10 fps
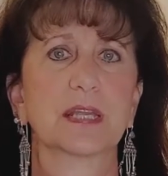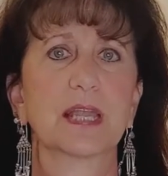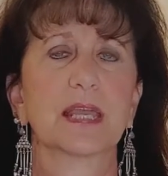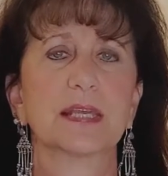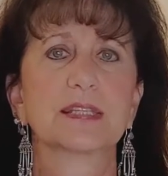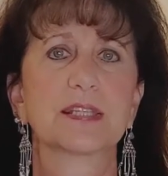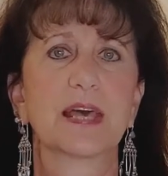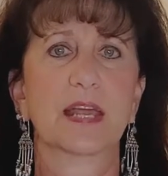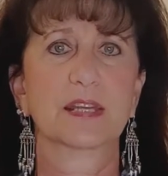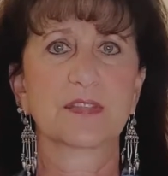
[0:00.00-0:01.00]
is
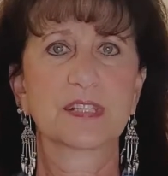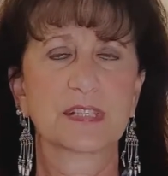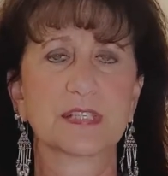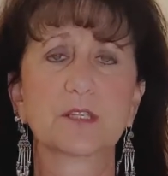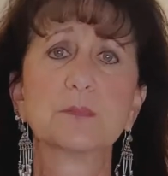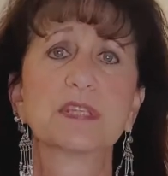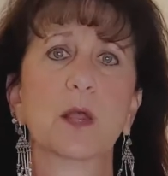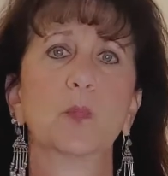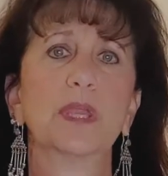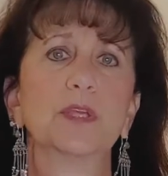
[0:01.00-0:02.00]
that the systems
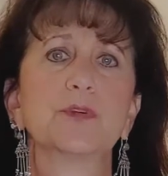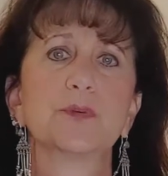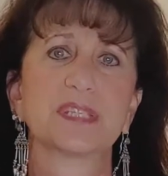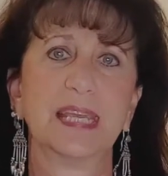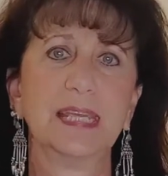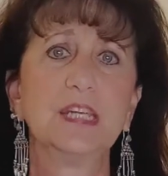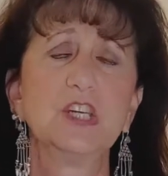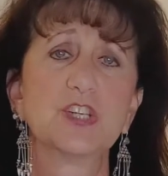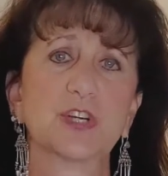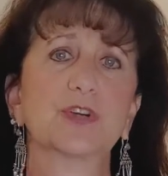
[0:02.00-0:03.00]
that we use
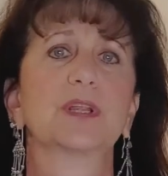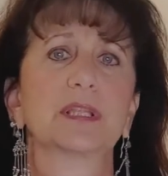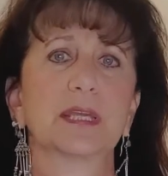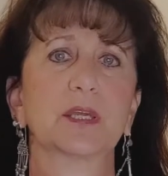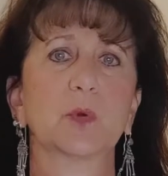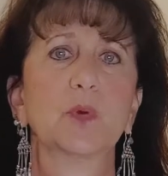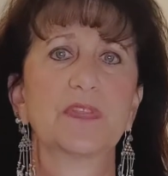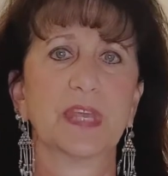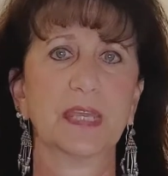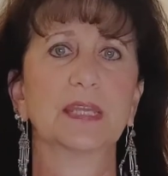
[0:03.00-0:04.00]
internally
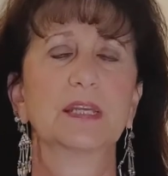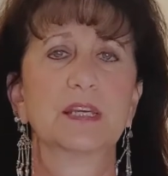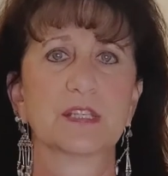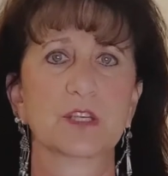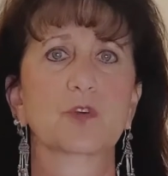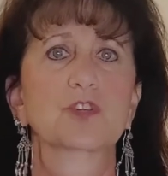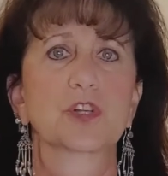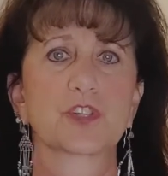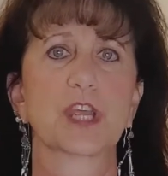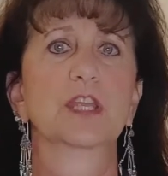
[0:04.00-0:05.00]
within social
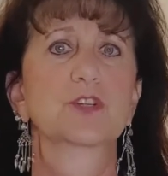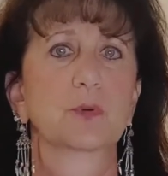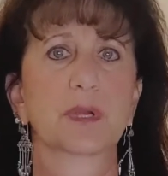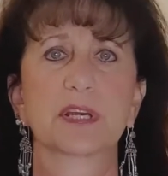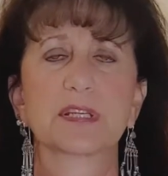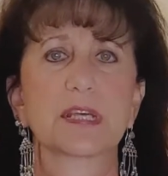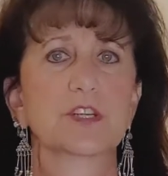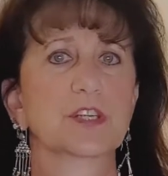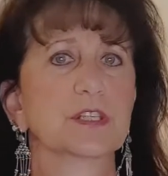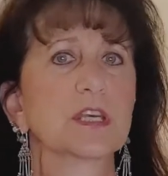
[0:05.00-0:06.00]
change
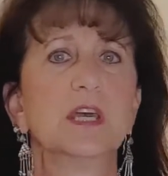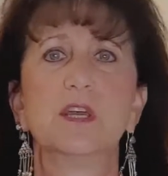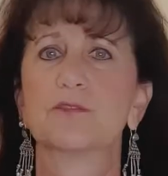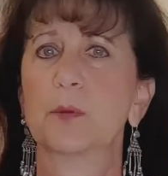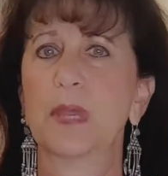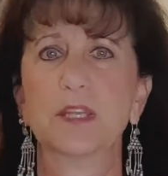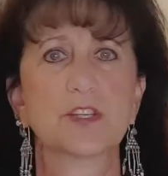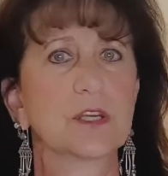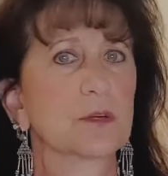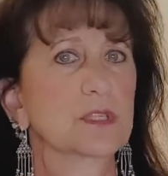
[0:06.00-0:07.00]
organizations, from
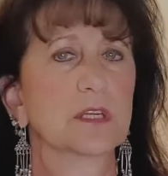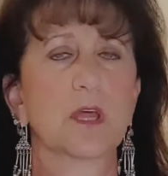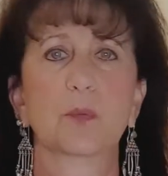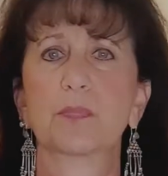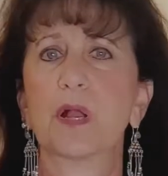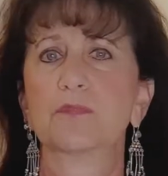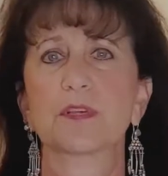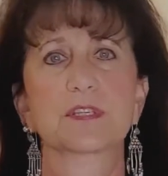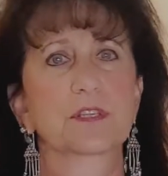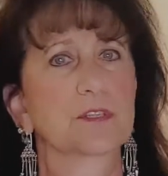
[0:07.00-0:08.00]
NGOs and
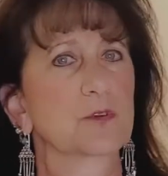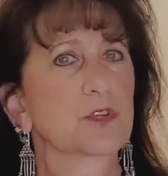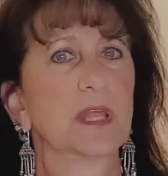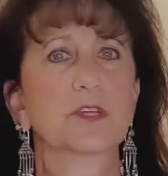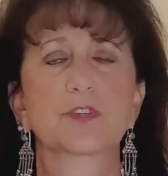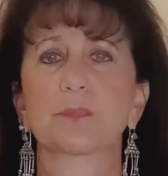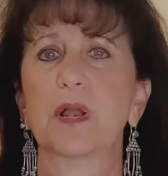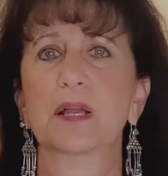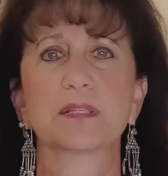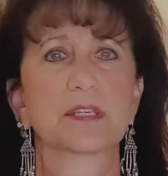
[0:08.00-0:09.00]
nonprofits to social
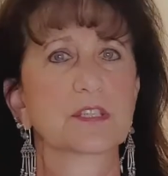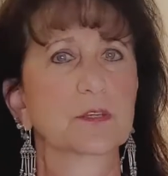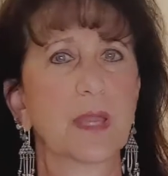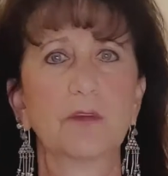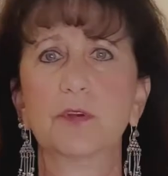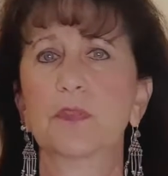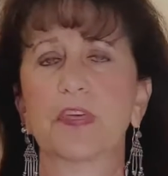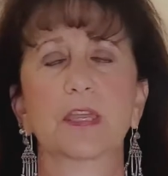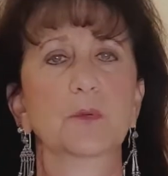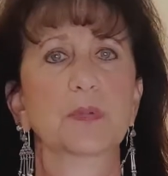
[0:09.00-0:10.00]
enterprises to
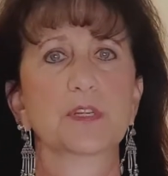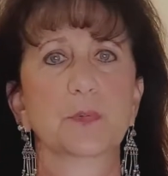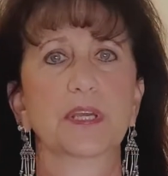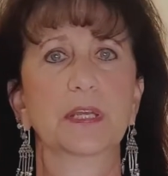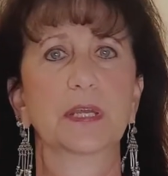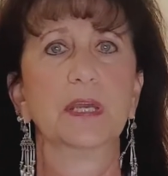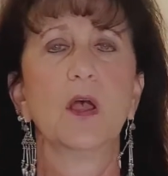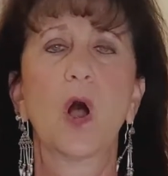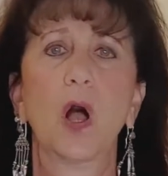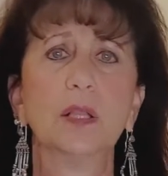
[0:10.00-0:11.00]
everything in between,
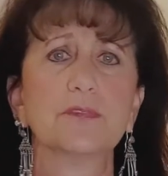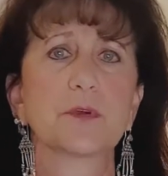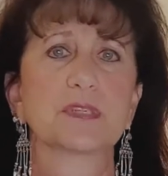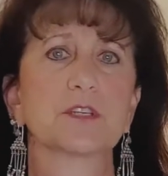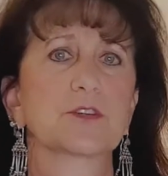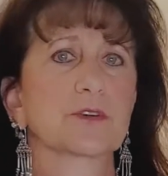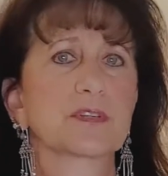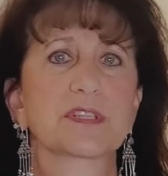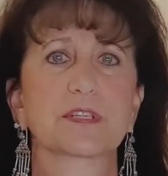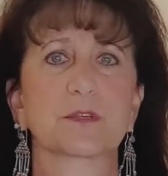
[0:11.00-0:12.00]
all of those internal
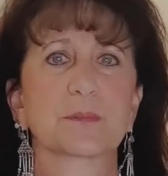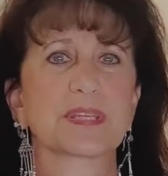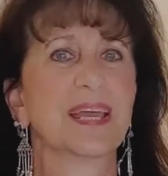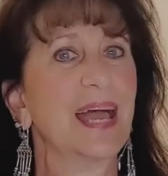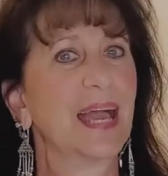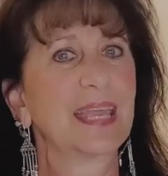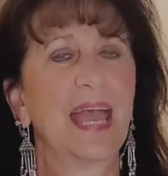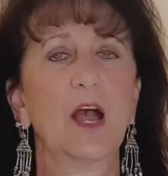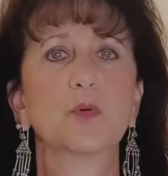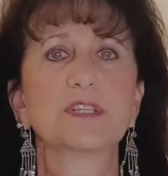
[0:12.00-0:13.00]
systems,
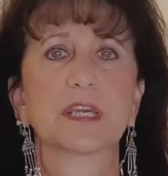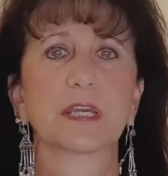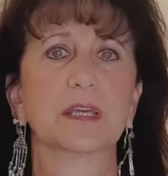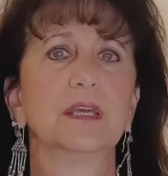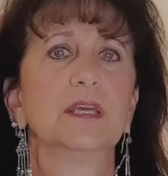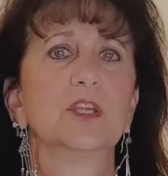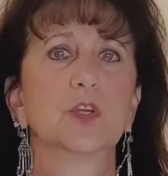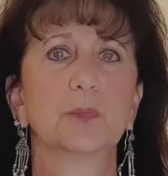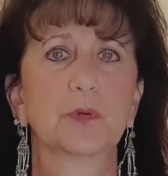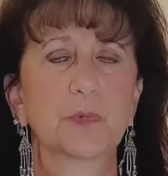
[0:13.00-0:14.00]
accounting,
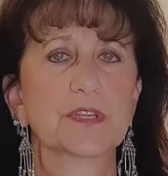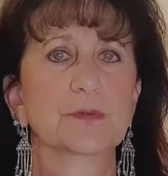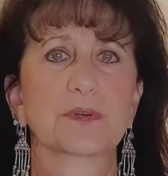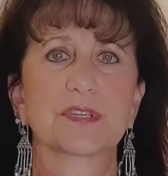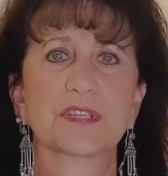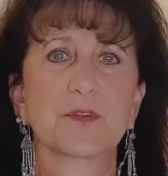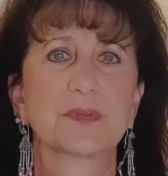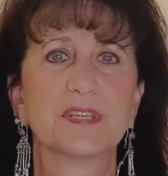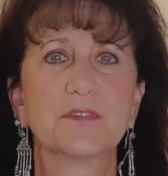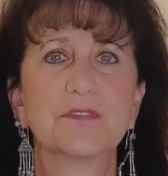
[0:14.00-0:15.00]
human resources, those
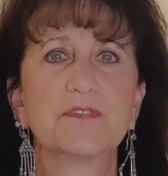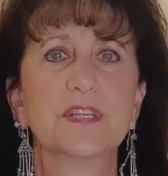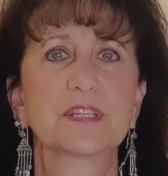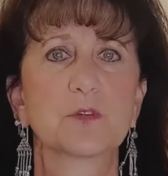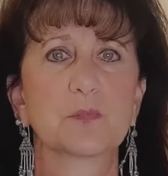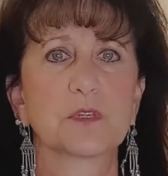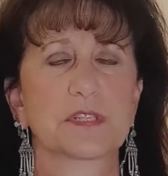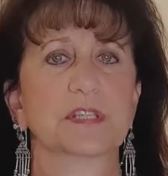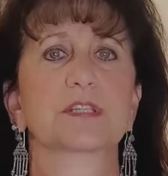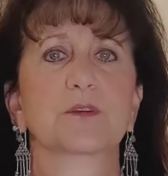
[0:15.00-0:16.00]
invisible
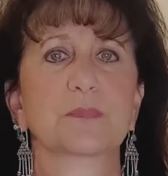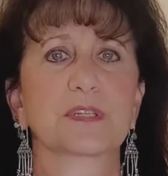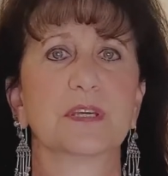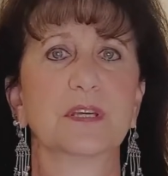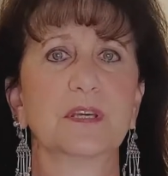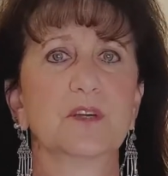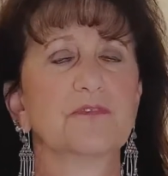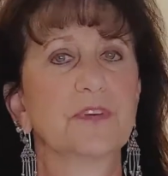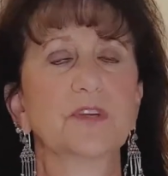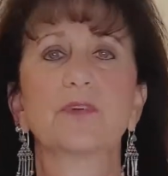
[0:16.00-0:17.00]
systems,
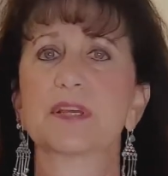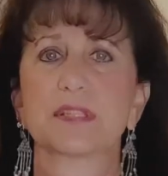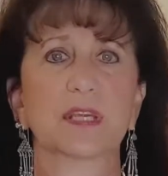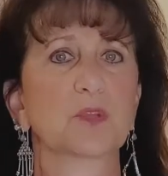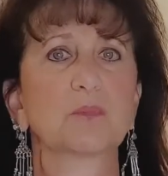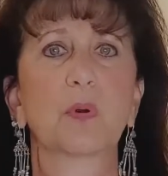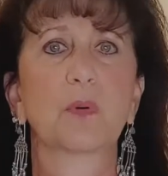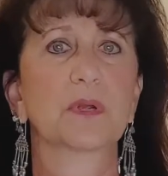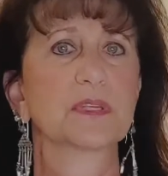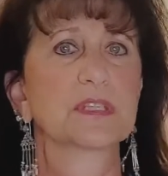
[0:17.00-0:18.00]
fundraising and
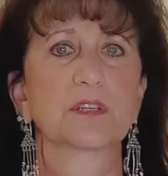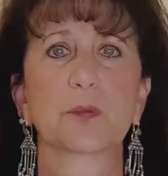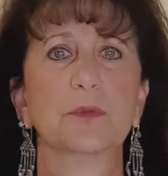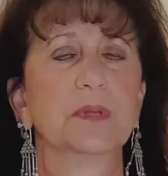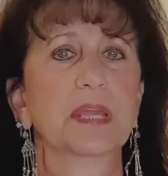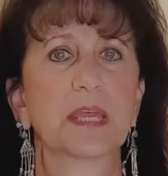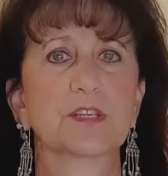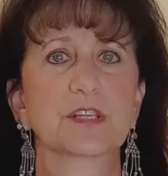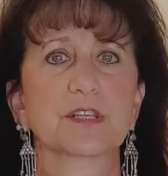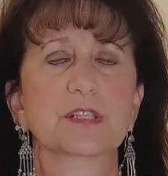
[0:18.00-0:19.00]
boards and
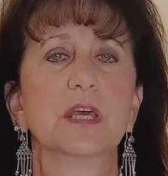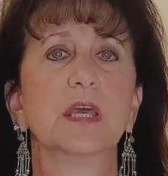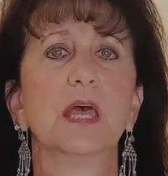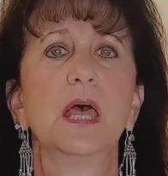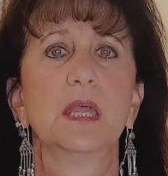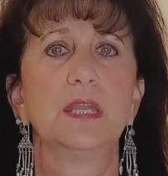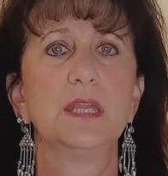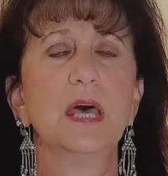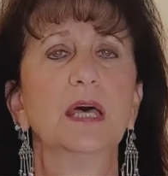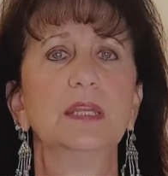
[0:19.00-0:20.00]
communications,
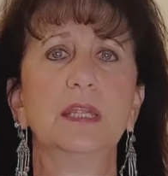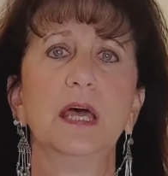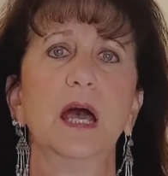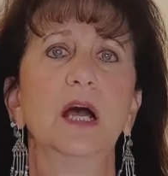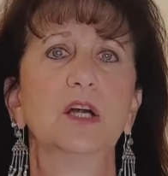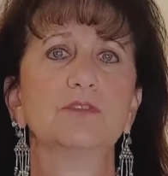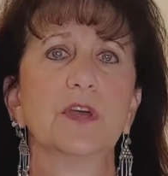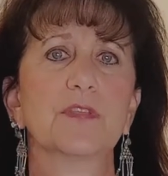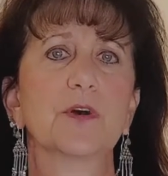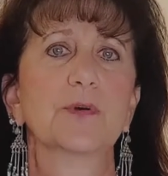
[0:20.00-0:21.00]
none of
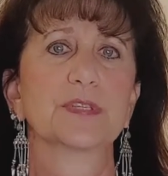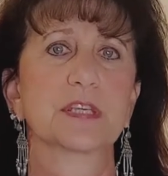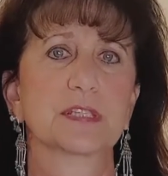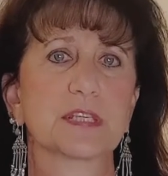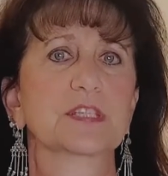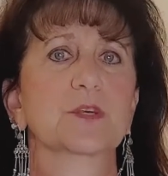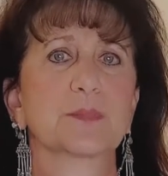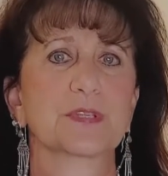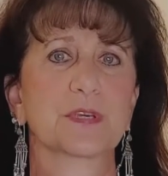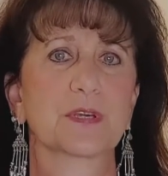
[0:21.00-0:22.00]
those
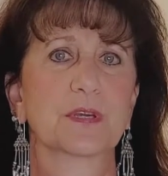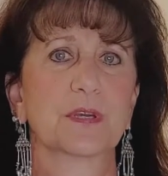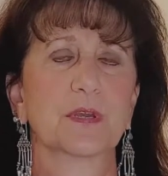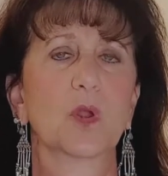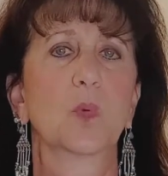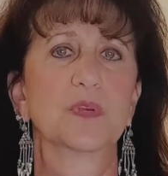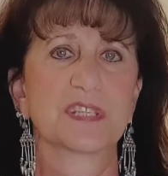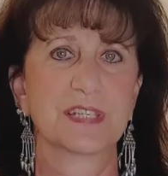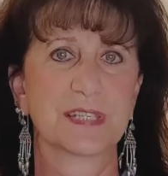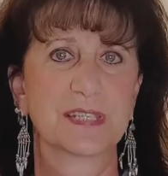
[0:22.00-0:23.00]
systems was
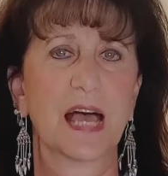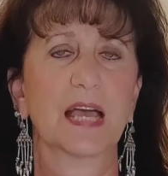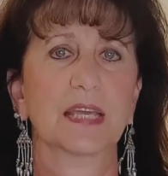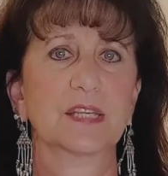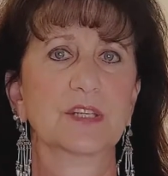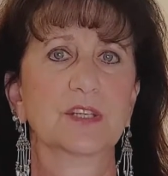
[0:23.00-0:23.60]
designed